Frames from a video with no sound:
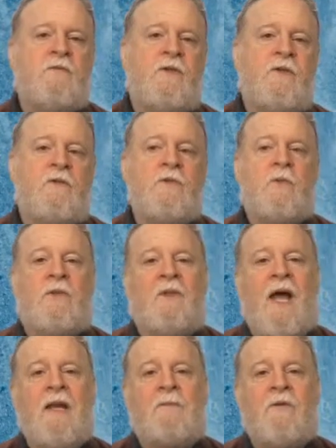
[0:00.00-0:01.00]
views will
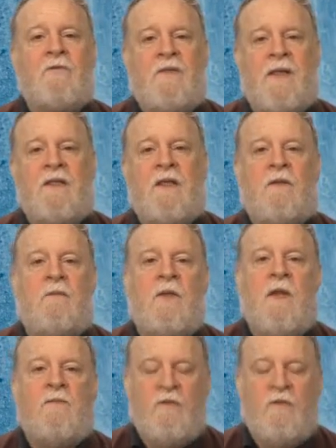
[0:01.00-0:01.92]
not prevent him